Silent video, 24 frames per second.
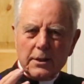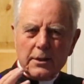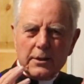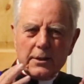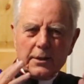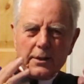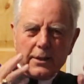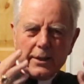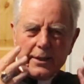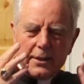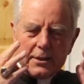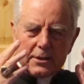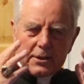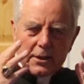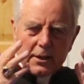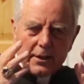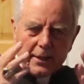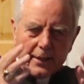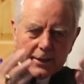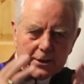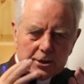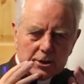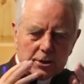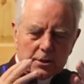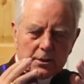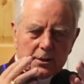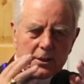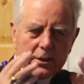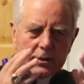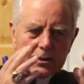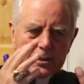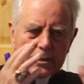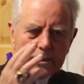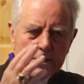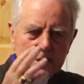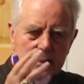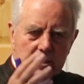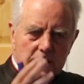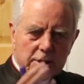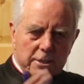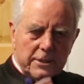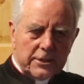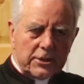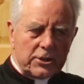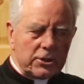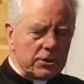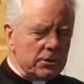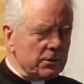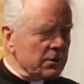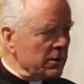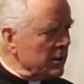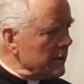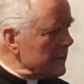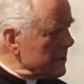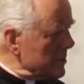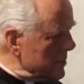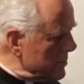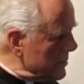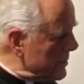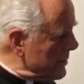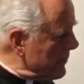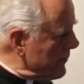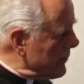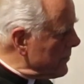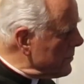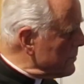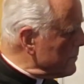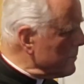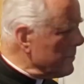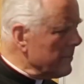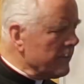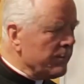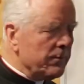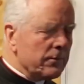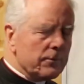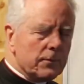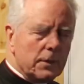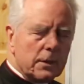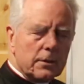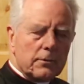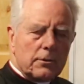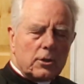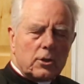the intellection and sensation are two different,